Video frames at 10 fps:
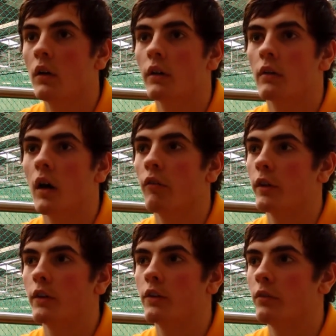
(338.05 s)
I
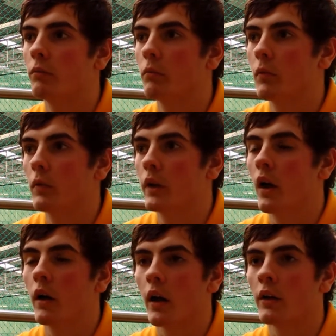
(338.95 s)
think you should.
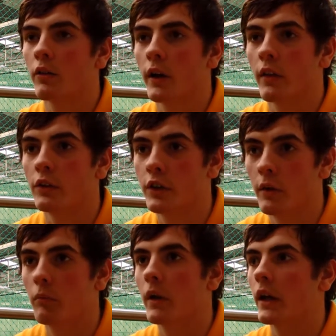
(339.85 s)
I train in the
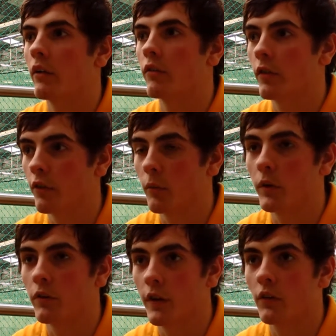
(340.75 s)
gym. I try and be
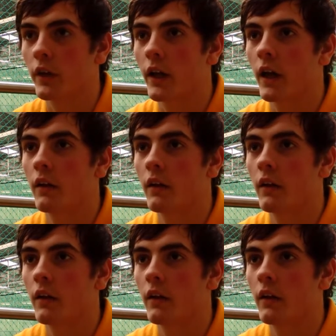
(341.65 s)
as fit as I can.